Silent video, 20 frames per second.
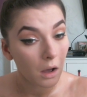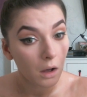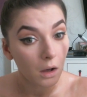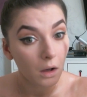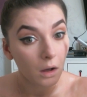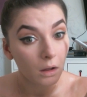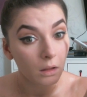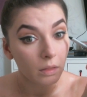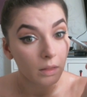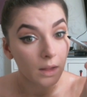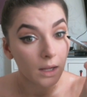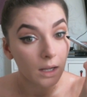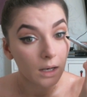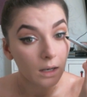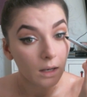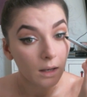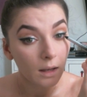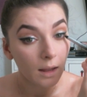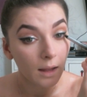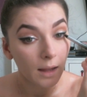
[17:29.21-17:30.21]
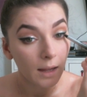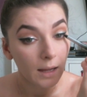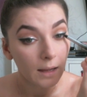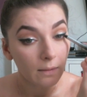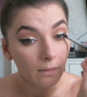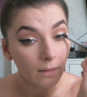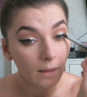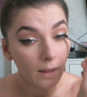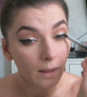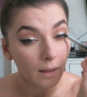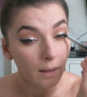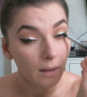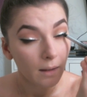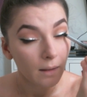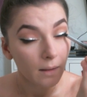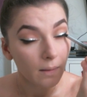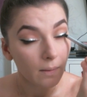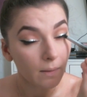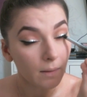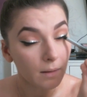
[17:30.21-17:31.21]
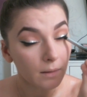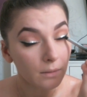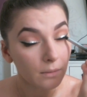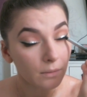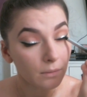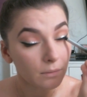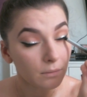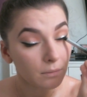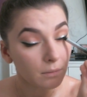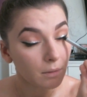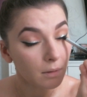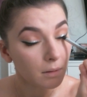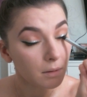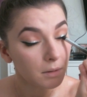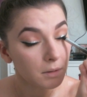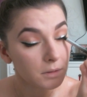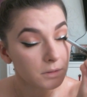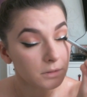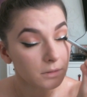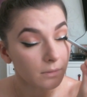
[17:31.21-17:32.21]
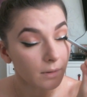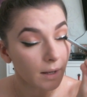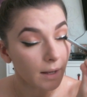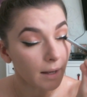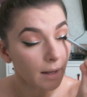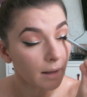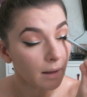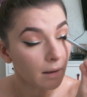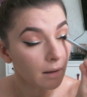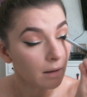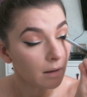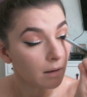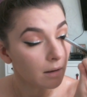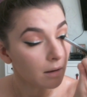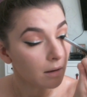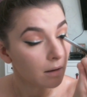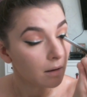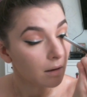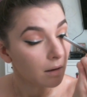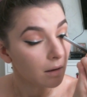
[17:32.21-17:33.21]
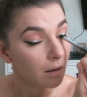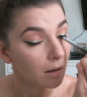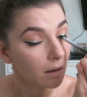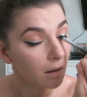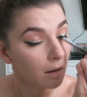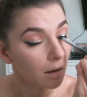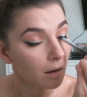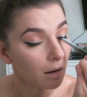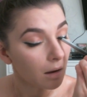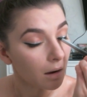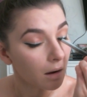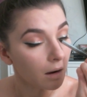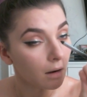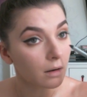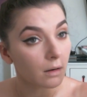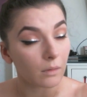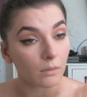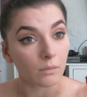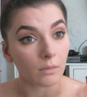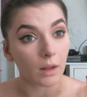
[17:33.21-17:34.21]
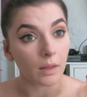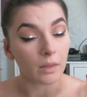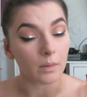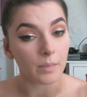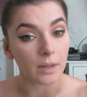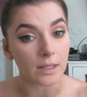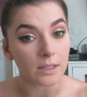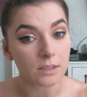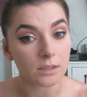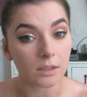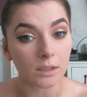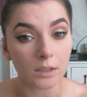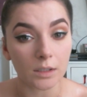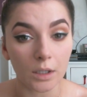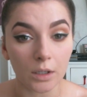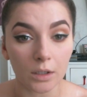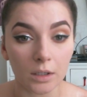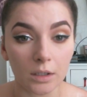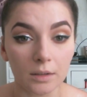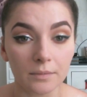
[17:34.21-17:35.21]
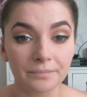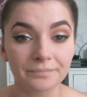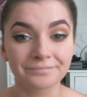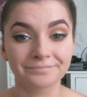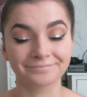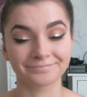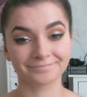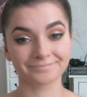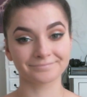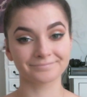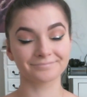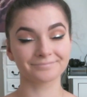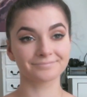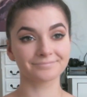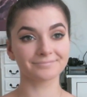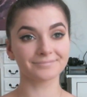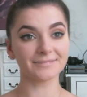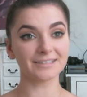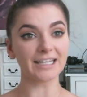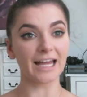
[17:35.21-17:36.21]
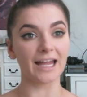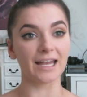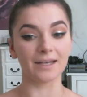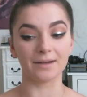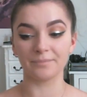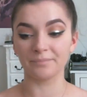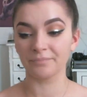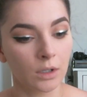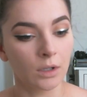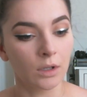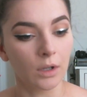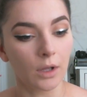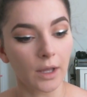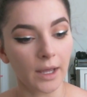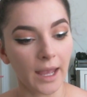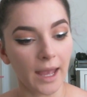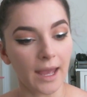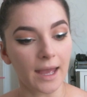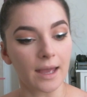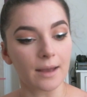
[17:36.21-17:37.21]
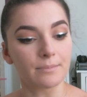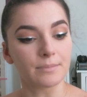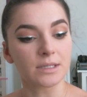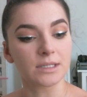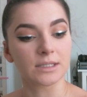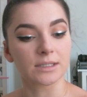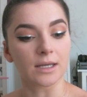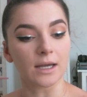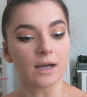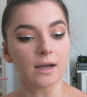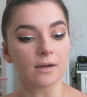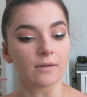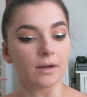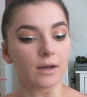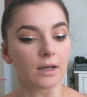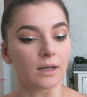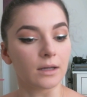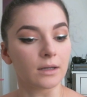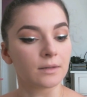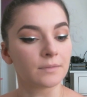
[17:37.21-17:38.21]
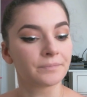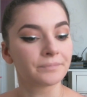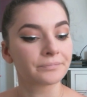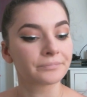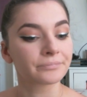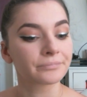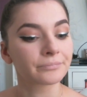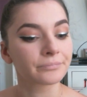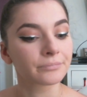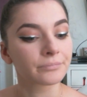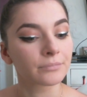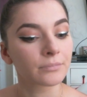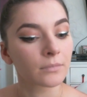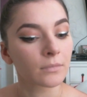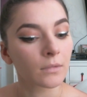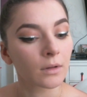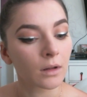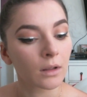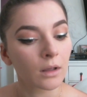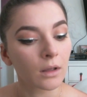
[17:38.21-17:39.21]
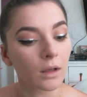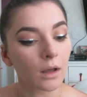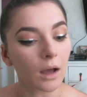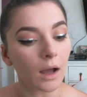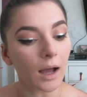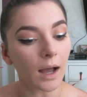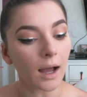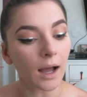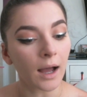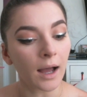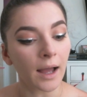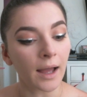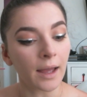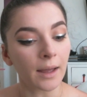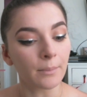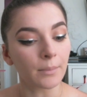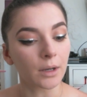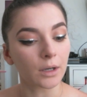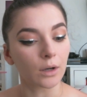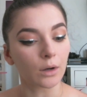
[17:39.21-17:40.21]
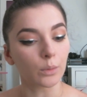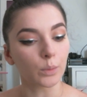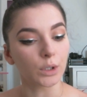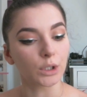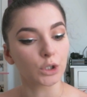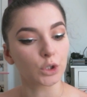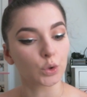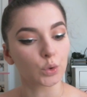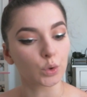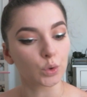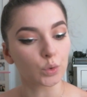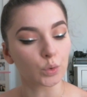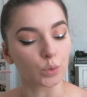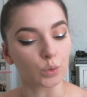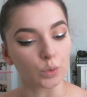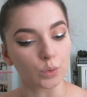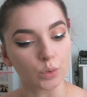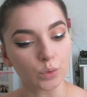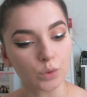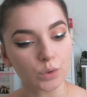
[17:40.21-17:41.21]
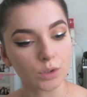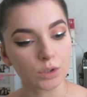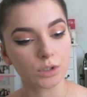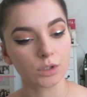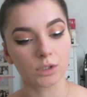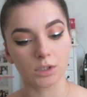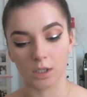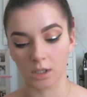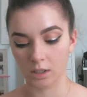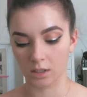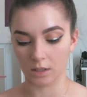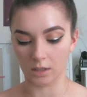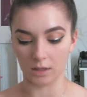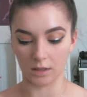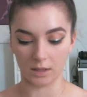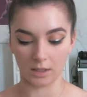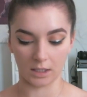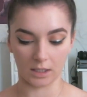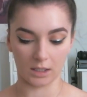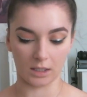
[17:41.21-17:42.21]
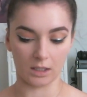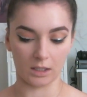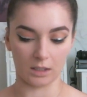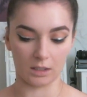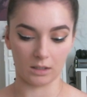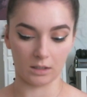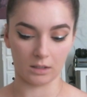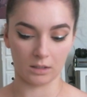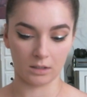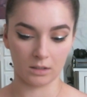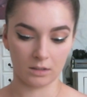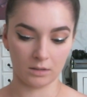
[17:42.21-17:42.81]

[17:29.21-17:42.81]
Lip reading: on that line there and then just close your eye and run the pencil along it. Done. Okay, mascara. I'm going to use the